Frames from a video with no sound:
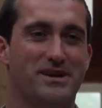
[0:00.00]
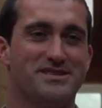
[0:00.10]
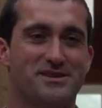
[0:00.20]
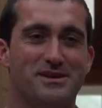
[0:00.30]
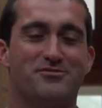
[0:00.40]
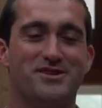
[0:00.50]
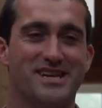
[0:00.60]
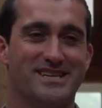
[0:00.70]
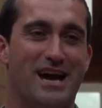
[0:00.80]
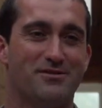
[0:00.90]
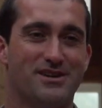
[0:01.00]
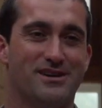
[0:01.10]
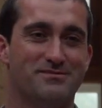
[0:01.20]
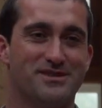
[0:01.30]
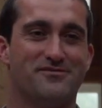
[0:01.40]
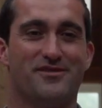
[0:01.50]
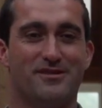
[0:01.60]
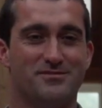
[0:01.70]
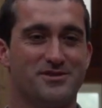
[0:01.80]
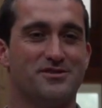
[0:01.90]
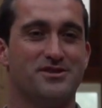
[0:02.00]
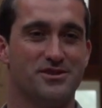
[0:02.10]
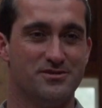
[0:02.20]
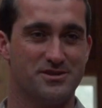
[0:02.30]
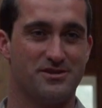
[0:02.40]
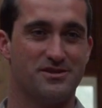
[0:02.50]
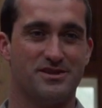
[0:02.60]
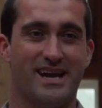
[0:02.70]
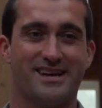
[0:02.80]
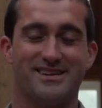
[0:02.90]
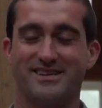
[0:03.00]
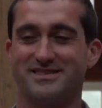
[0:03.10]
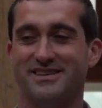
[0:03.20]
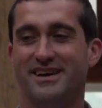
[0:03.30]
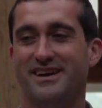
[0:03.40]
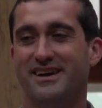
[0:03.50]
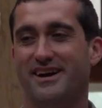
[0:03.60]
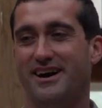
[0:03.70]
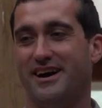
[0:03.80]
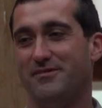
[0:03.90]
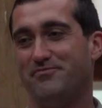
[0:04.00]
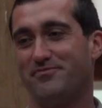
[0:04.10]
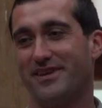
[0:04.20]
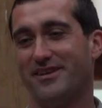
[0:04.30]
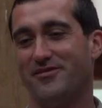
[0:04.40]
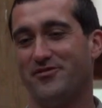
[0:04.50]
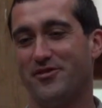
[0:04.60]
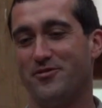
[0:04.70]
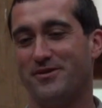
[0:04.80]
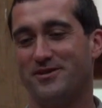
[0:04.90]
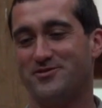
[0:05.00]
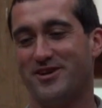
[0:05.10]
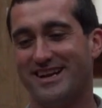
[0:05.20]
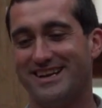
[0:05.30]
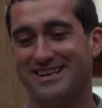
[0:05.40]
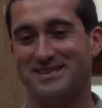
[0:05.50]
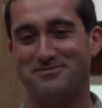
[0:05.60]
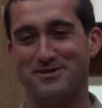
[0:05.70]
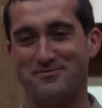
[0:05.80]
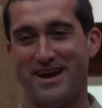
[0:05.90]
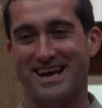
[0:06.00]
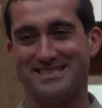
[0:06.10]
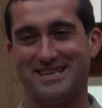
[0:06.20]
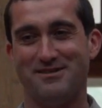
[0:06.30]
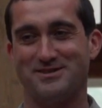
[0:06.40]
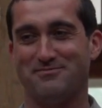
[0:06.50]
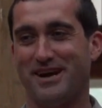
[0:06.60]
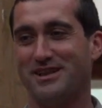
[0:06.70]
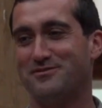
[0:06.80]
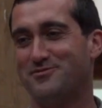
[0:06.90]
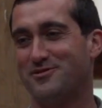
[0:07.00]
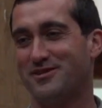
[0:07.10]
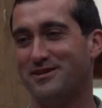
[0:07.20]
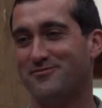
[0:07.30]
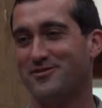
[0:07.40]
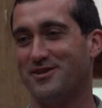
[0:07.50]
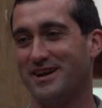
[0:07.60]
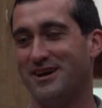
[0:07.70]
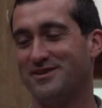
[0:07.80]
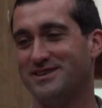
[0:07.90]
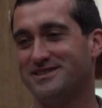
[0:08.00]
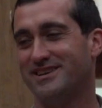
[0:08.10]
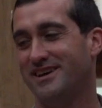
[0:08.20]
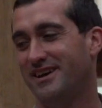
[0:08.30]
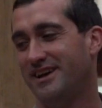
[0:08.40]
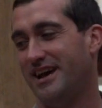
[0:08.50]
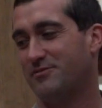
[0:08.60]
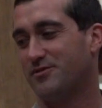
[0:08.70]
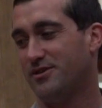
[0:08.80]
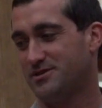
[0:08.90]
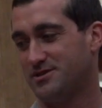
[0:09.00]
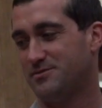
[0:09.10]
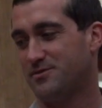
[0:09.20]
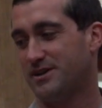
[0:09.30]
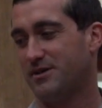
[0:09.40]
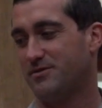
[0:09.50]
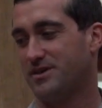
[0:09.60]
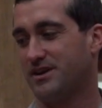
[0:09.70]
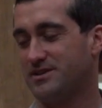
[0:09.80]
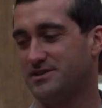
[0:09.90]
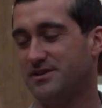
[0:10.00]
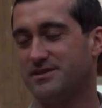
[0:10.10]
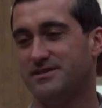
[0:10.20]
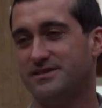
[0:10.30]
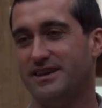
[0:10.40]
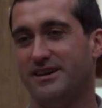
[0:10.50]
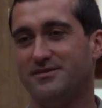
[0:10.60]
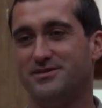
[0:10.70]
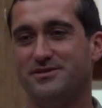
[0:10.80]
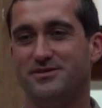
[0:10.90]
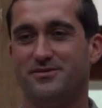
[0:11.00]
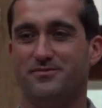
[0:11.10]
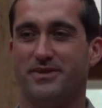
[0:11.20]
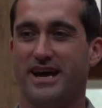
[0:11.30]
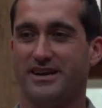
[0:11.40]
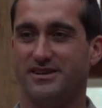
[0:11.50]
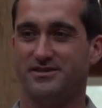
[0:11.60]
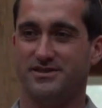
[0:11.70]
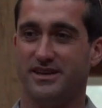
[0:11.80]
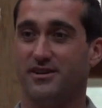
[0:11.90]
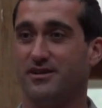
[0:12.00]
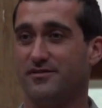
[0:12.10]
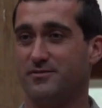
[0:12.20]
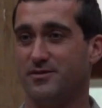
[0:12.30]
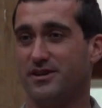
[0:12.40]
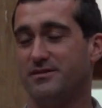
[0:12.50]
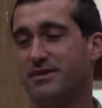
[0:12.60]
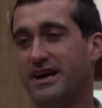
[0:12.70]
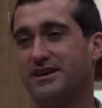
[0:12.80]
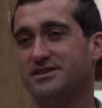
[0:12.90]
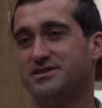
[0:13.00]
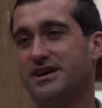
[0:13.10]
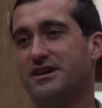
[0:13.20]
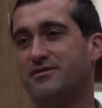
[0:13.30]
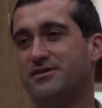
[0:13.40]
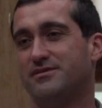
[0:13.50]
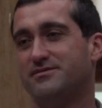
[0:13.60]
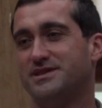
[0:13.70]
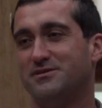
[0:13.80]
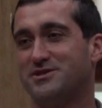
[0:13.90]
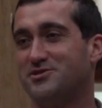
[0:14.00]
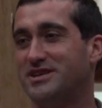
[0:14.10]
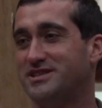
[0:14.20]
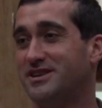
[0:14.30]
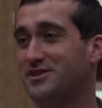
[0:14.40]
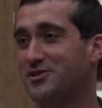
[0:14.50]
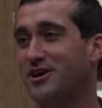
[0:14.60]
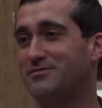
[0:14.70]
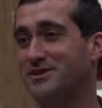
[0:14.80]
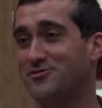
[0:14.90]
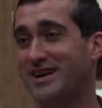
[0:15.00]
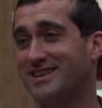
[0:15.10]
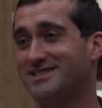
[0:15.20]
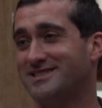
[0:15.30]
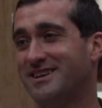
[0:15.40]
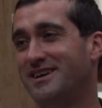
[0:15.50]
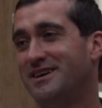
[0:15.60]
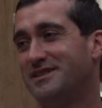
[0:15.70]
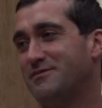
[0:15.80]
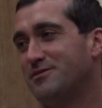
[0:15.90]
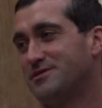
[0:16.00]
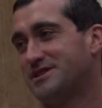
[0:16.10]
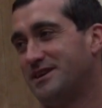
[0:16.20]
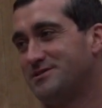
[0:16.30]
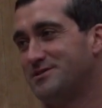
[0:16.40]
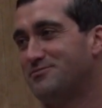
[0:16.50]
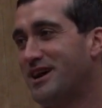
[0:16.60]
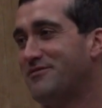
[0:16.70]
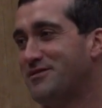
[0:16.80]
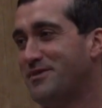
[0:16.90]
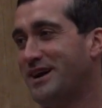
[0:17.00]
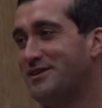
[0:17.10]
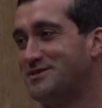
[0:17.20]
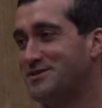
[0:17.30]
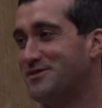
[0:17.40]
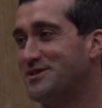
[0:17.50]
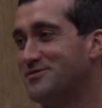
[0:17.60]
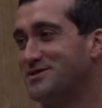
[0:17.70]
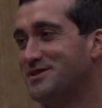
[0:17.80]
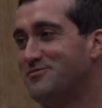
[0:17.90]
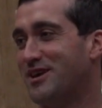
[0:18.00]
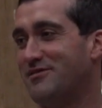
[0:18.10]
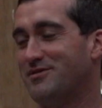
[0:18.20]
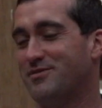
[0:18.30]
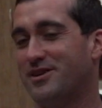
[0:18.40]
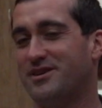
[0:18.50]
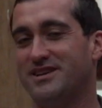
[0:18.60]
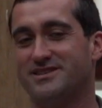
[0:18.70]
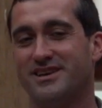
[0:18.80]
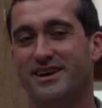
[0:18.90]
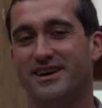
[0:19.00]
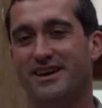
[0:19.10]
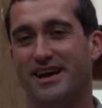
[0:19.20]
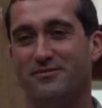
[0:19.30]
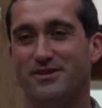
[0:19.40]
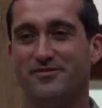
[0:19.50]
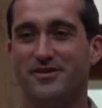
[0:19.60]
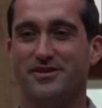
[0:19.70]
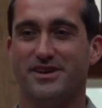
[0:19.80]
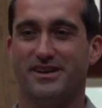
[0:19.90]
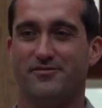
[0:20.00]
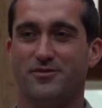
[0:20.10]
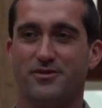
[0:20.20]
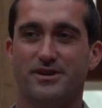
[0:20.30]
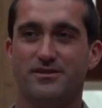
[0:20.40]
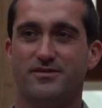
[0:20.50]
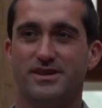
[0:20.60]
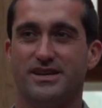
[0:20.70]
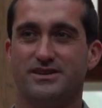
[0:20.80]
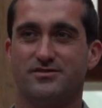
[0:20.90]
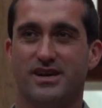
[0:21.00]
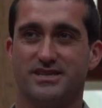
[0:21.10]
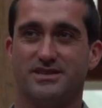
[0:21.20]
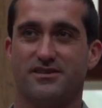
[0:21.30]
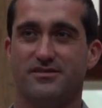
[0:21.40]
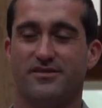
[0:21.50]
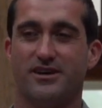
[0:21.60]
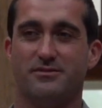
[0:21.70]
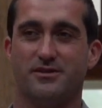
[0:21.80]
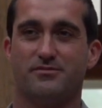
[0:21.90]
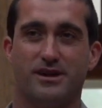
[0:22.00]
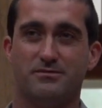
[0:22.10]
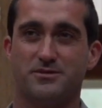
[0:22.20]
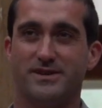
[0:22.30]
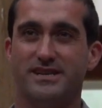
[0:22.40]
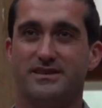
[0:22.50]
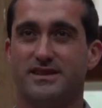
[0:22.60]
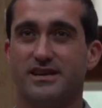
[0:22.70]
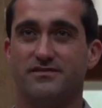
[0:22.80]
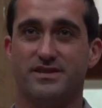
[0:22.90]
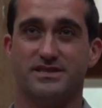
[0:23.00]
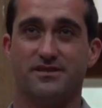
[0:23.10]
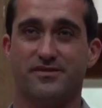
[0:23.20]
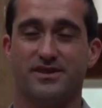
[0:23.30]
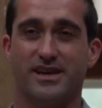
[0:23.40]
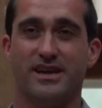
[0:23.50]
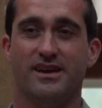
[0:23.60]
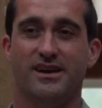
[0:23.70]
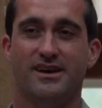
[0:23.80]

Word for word: basically predict outcomes if farmers are to use certain tactics. Um, so we're trying to get this bill passed now as a pilot program for our counties. And we're also working with a consultant now to, pack, to take all of our work and package our sequestration into carbon credits that we'll sell to private buyers that are interested private parties. And we feel that if we're going to really address our environmental problems, we need to think of this differently.